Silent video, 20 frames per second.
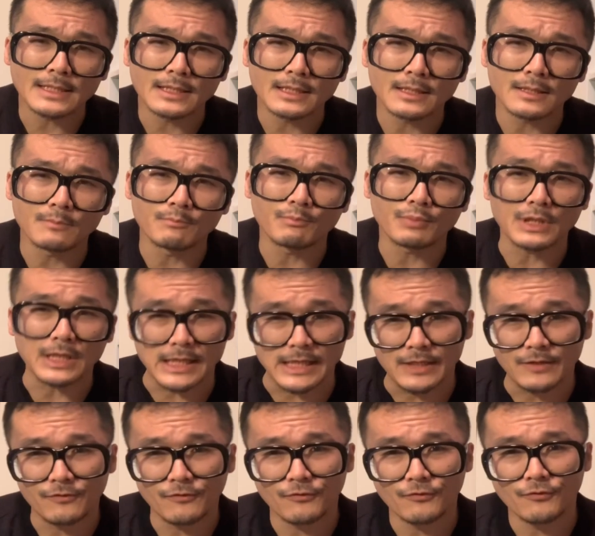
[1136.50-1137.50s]

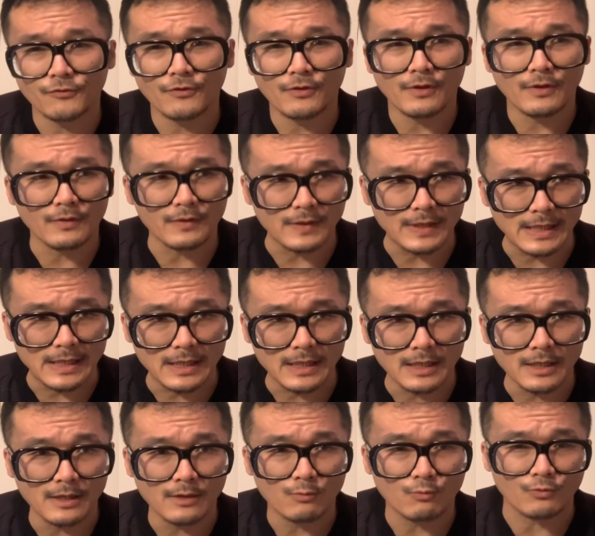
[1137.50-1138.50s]
completes
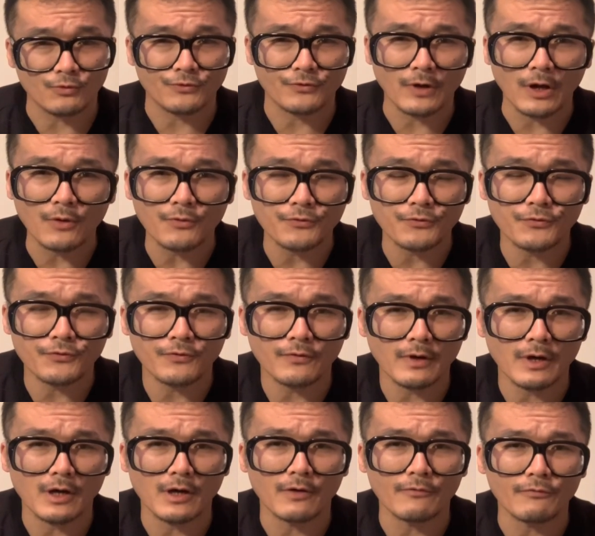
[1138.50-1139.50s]
the results
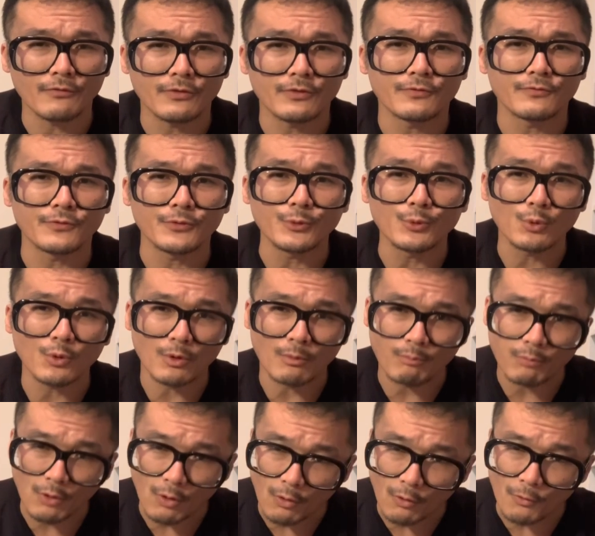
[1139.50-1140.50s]
of the viewer
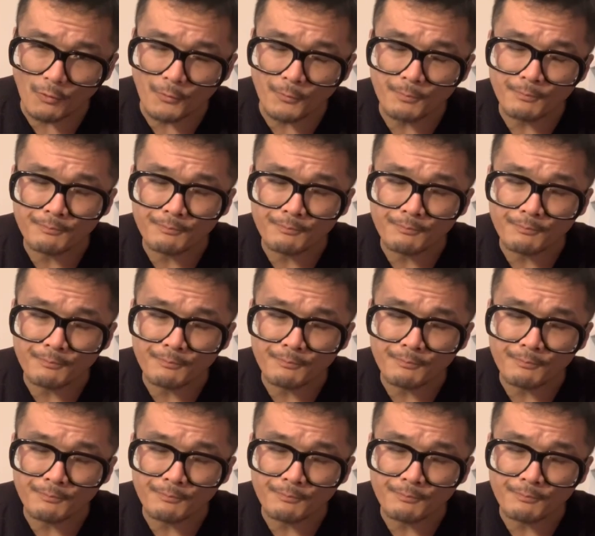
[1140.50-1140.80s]
poll.